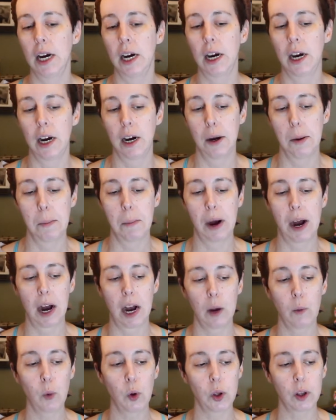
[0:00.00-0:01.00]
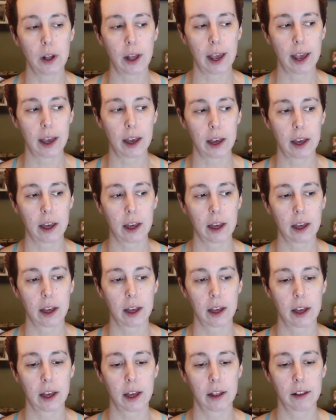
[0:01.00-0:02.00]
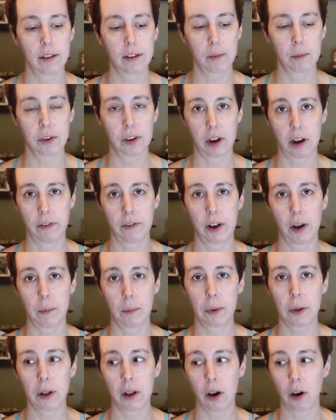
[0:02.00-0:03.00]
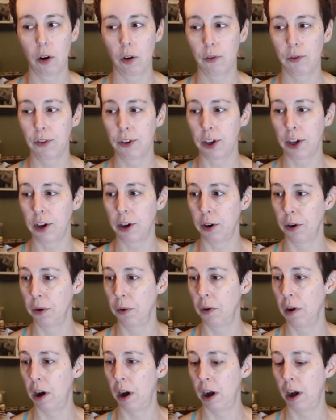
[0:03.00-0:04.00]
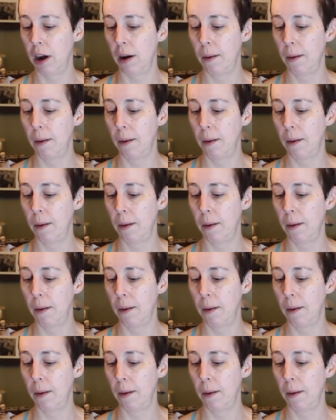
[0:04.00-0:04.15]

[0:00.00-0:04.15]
I will link some stuff down below for you